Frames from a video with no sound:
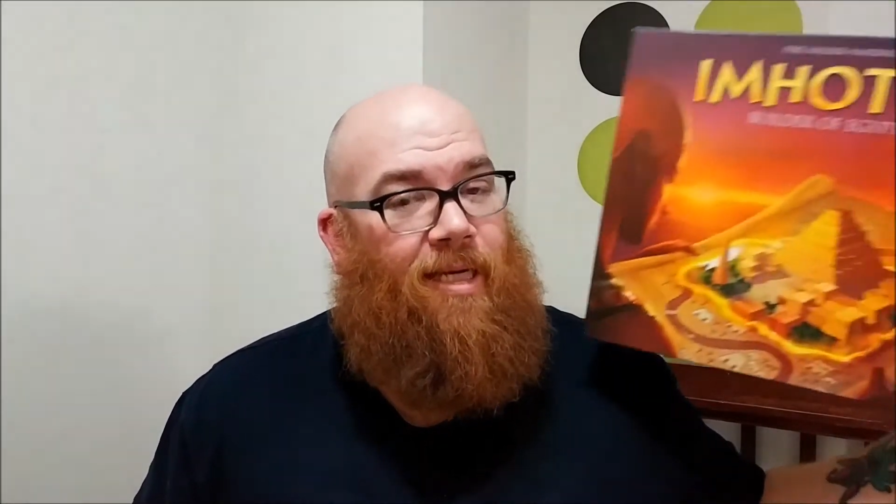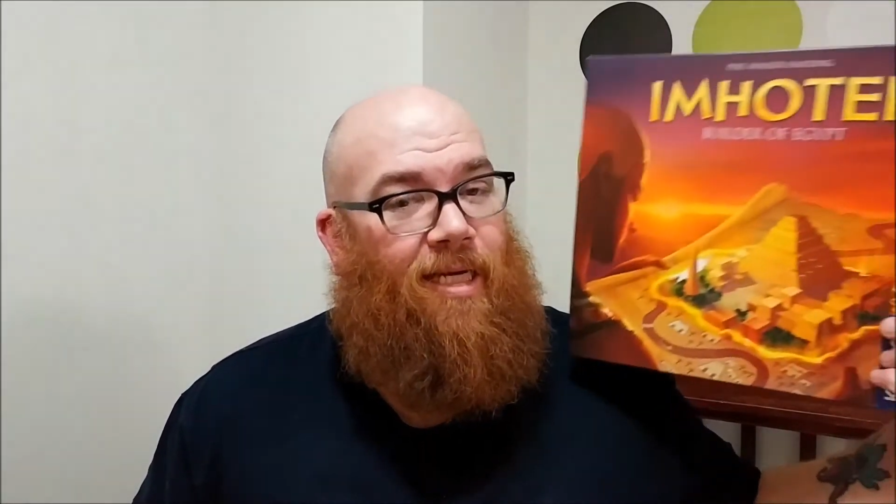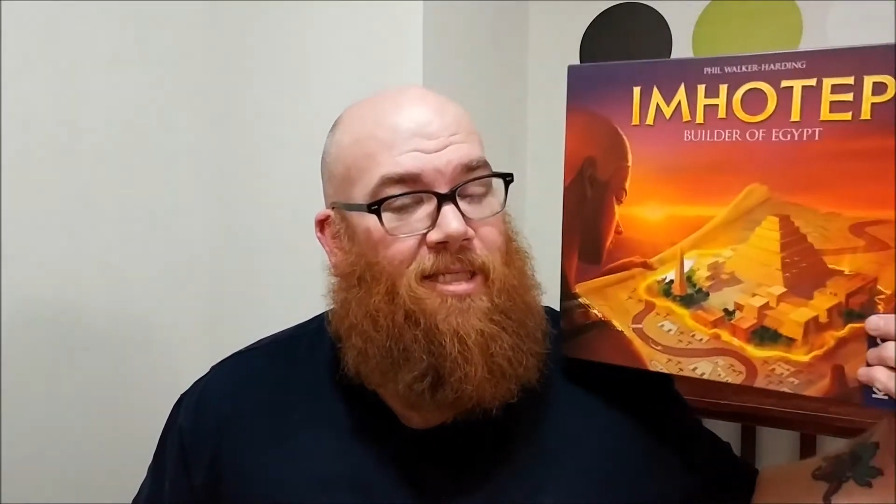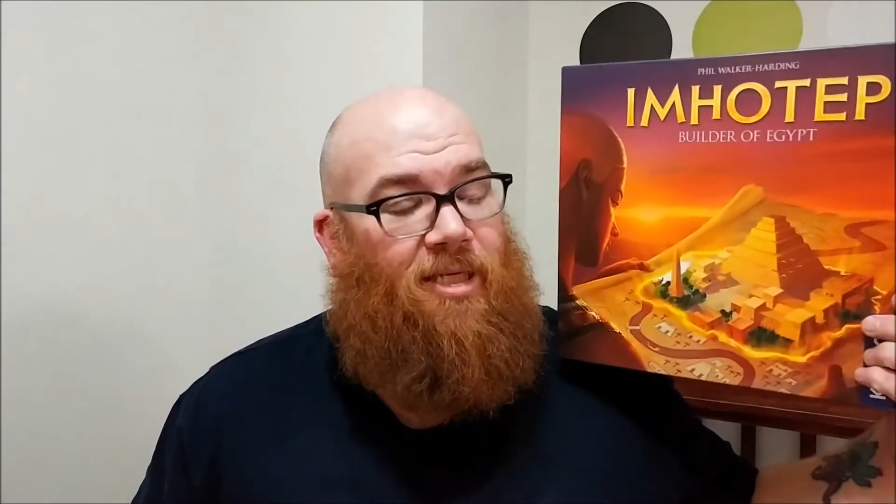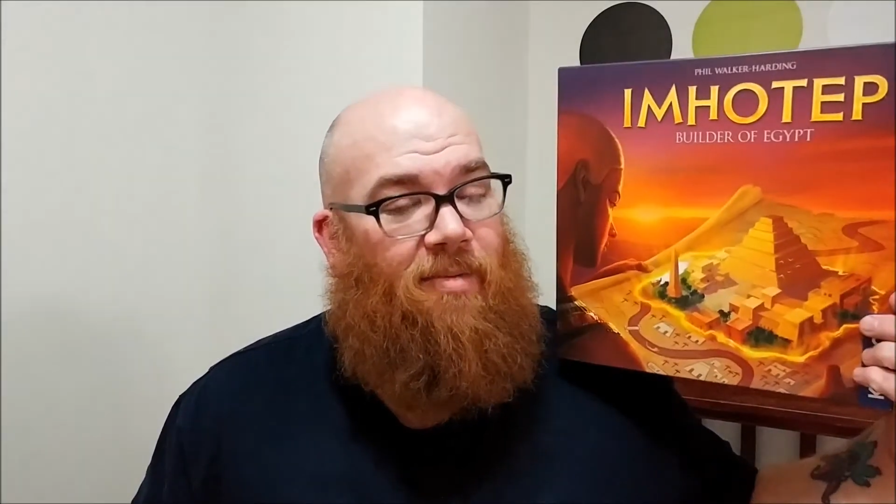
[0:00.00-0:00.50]

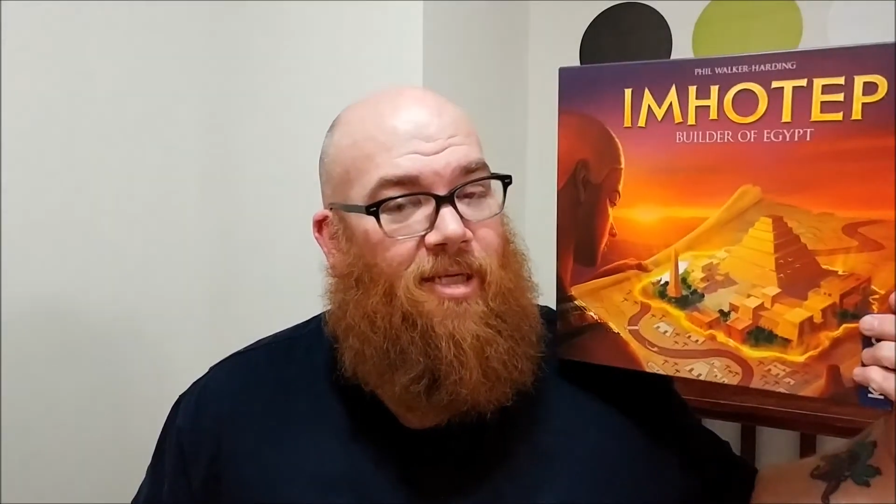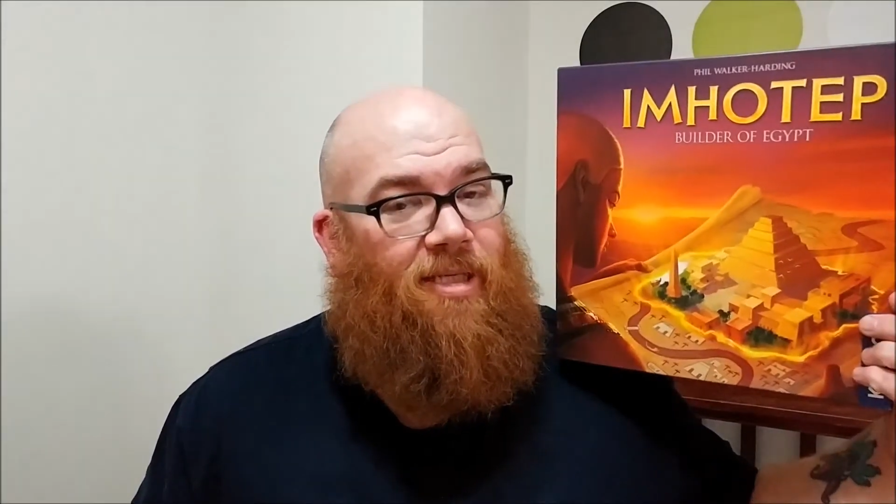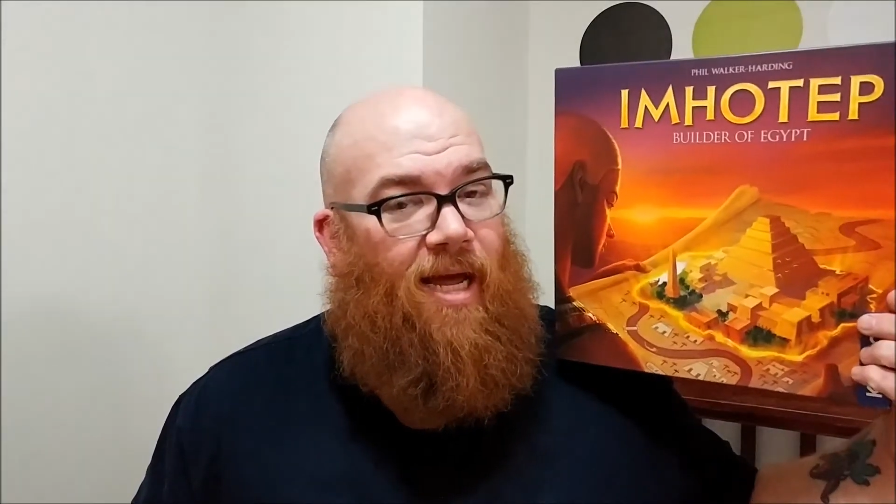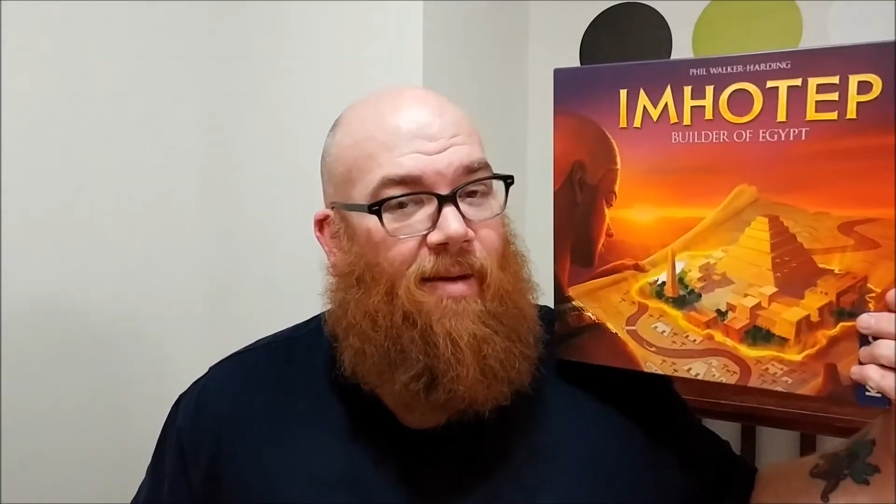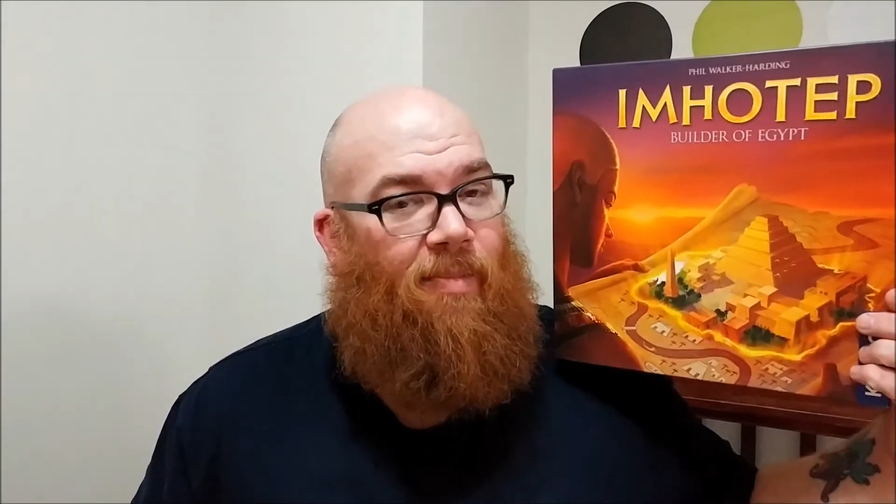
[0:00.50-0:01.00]
It's
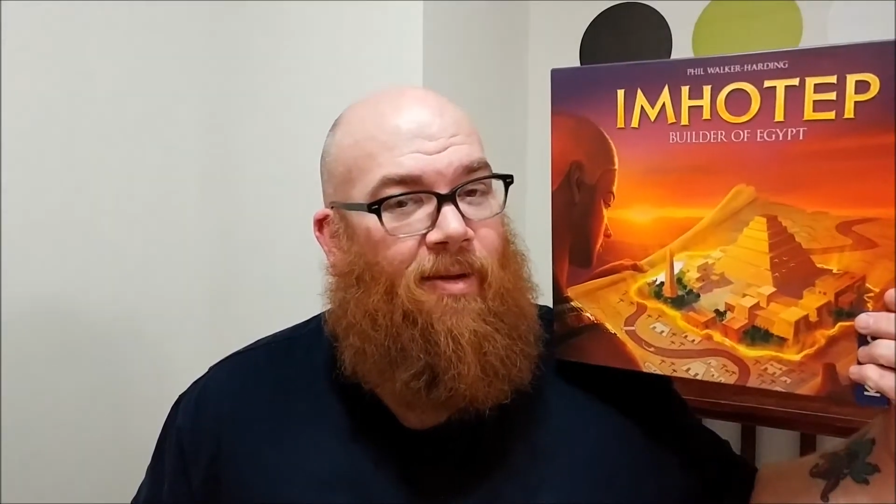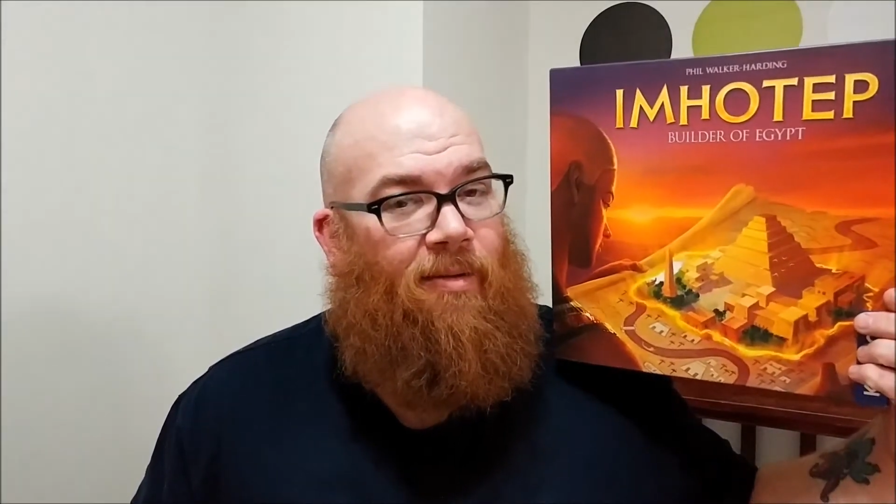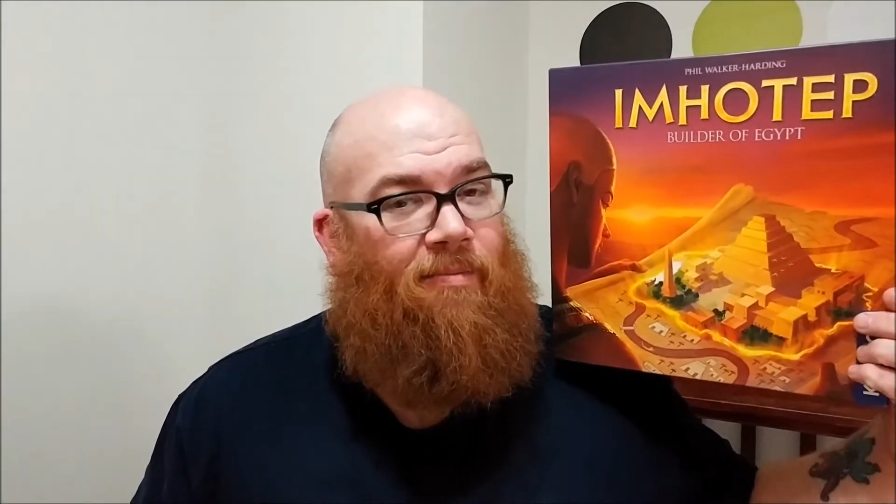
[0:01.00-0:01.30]
Imhotep.